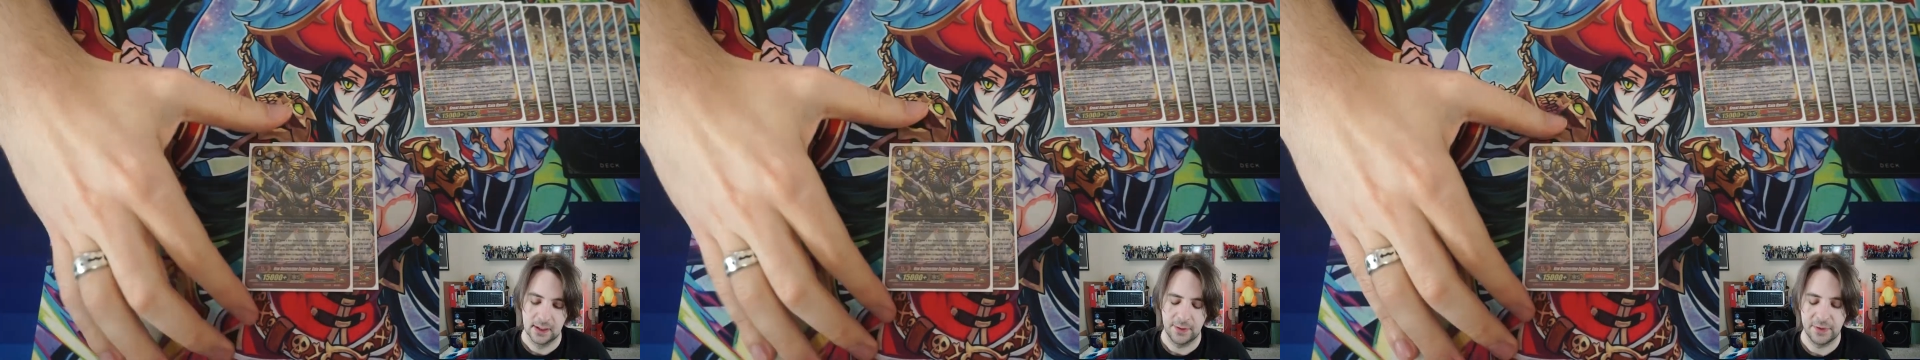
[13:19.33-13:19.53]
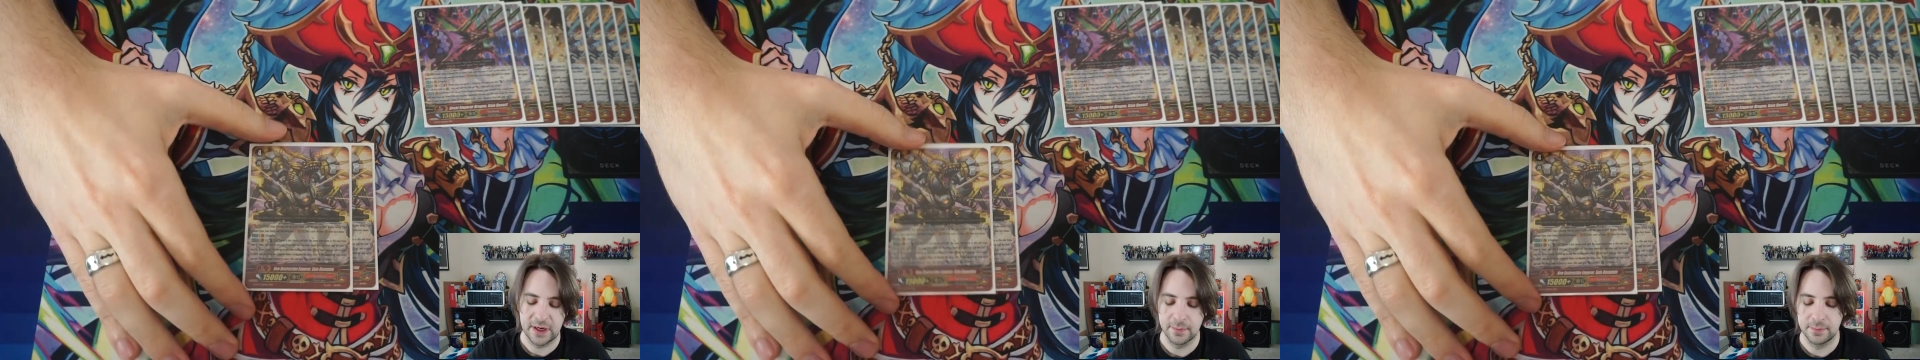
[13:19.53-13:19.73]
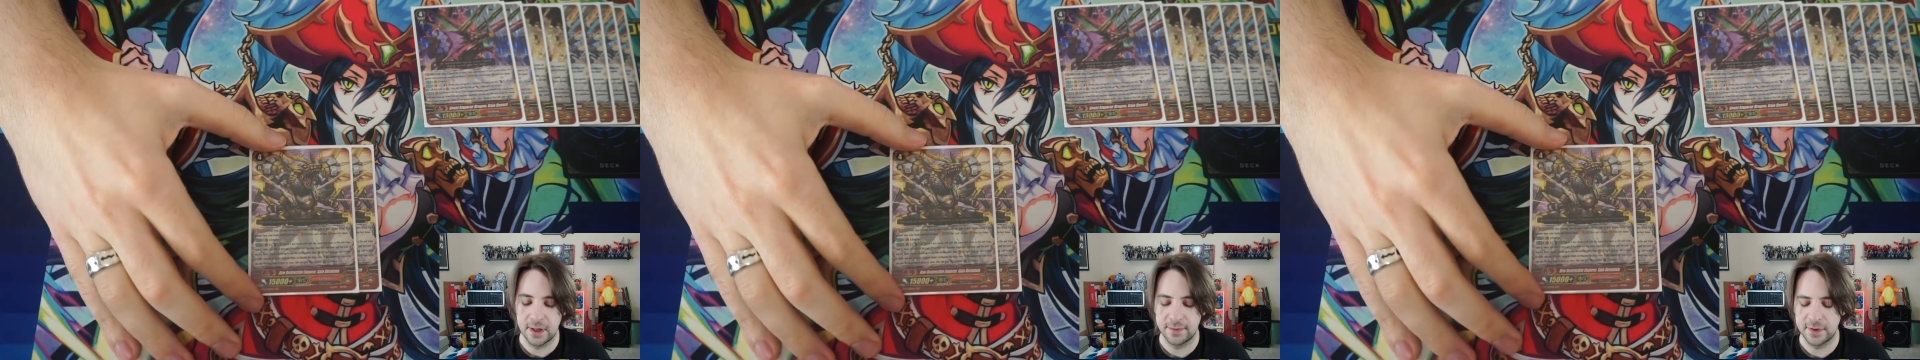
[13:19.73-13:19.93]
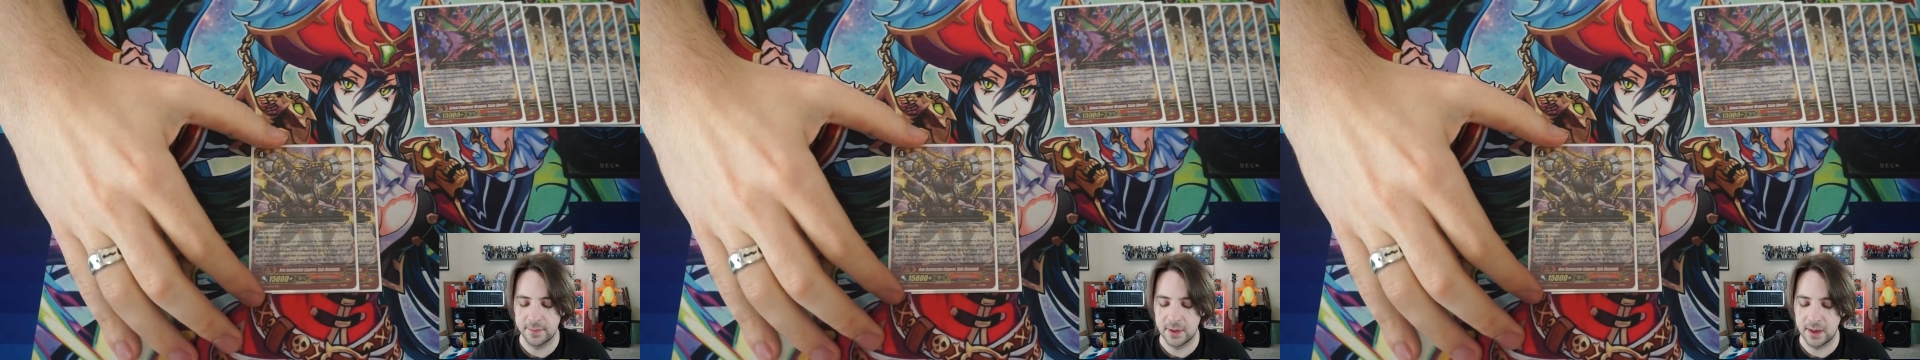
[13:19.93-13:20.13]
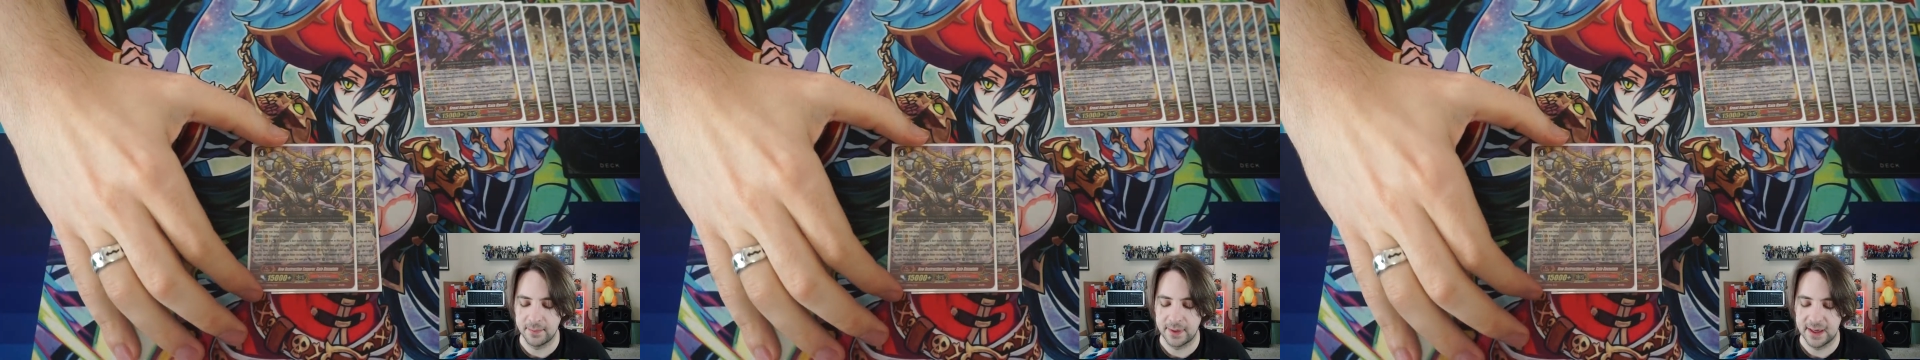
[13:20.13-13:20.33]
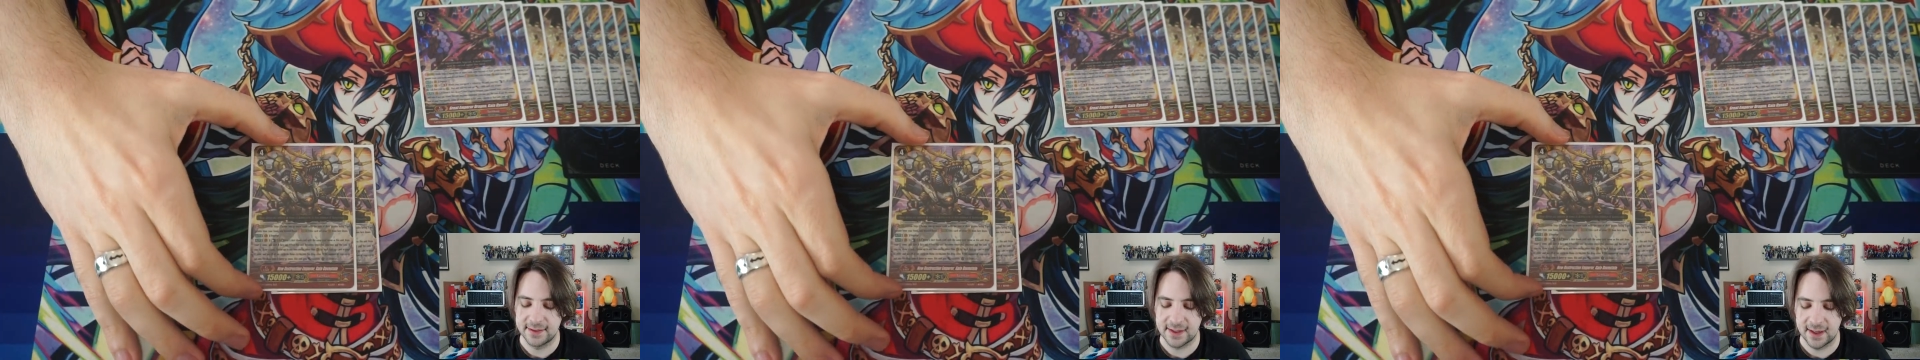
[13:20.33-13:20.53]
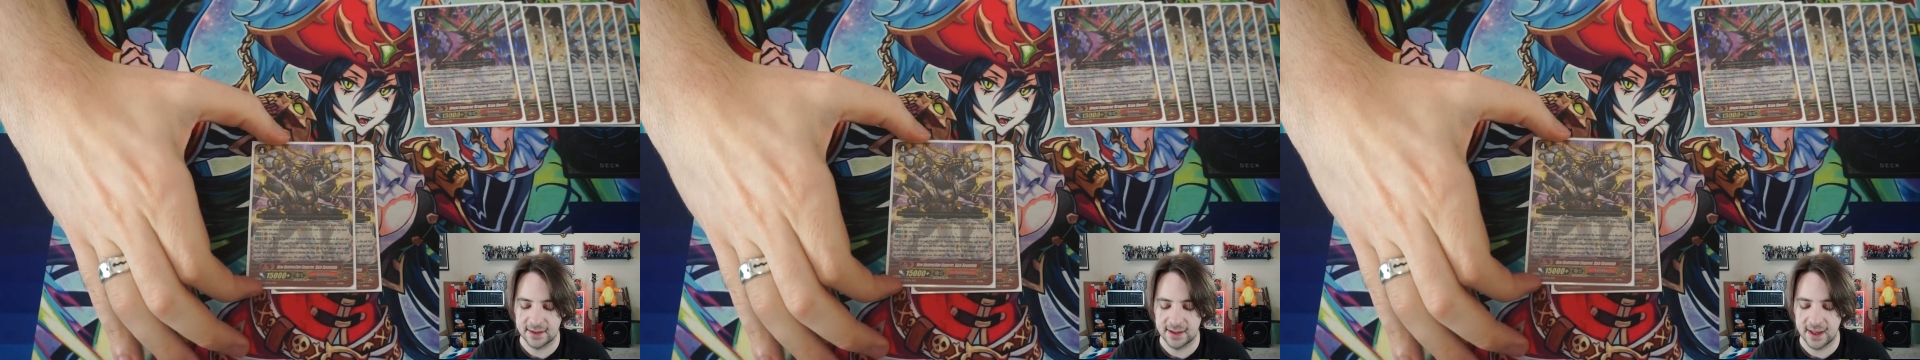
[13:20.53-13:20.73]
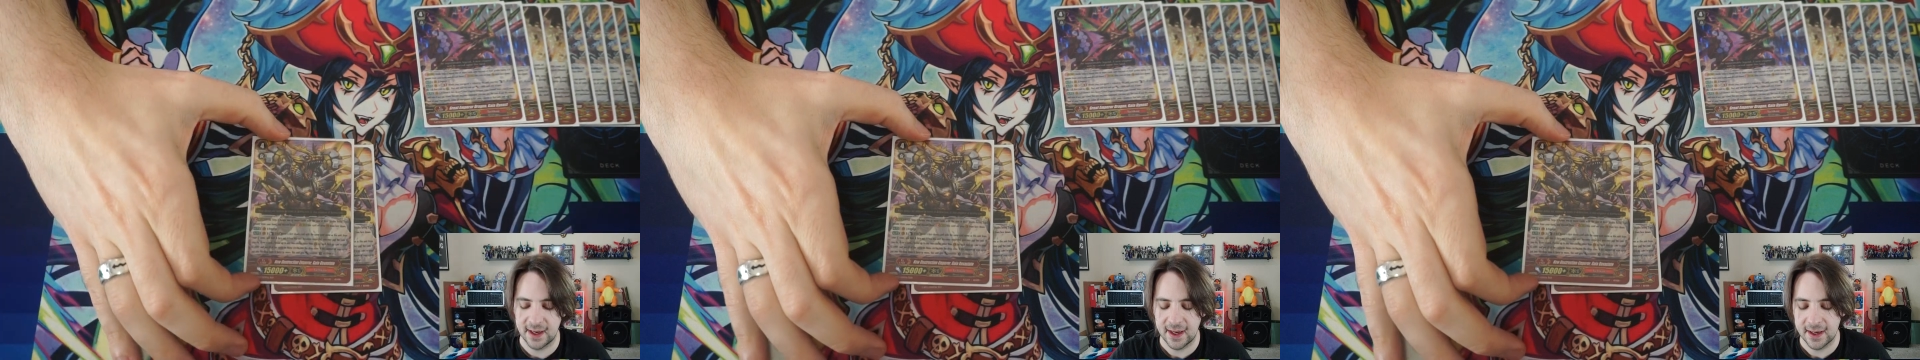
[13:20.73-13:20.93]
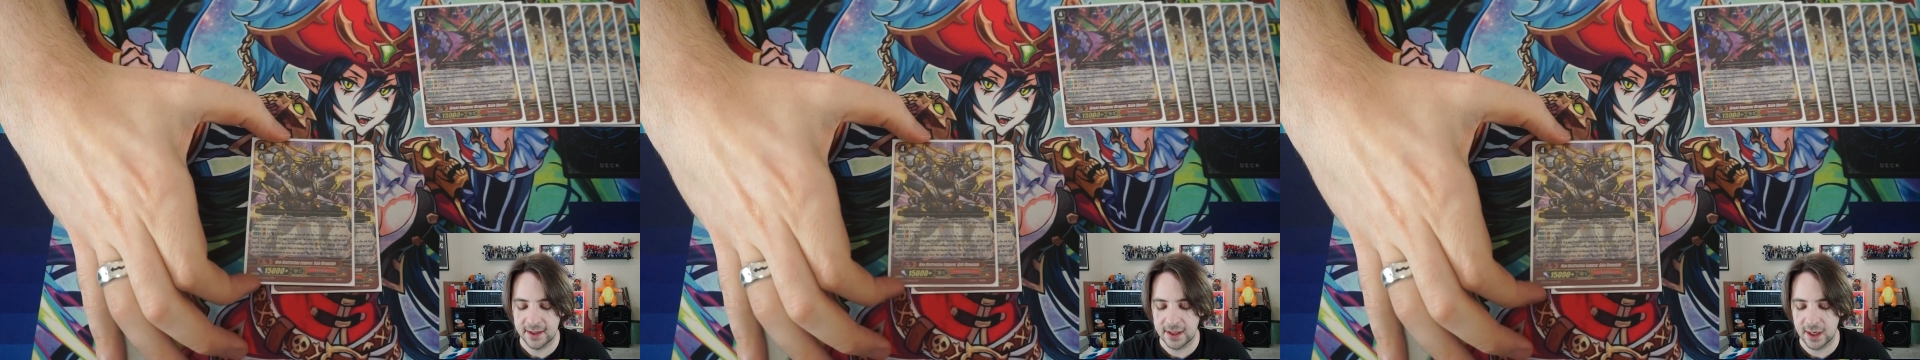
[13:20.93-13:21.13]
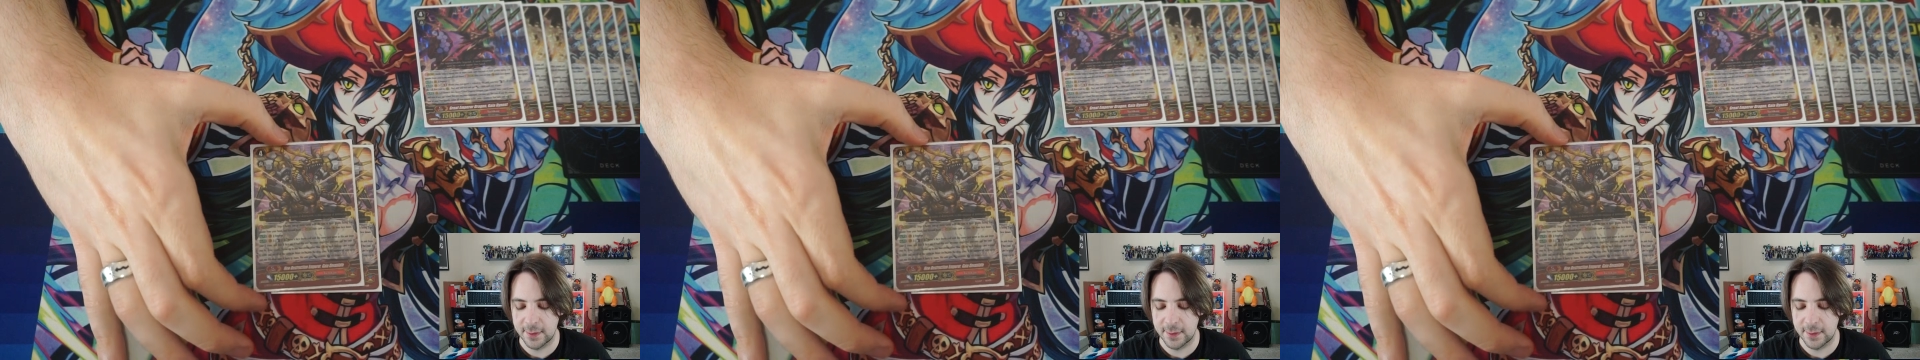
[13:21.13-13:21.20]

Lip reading: and we can buff him up by 10k,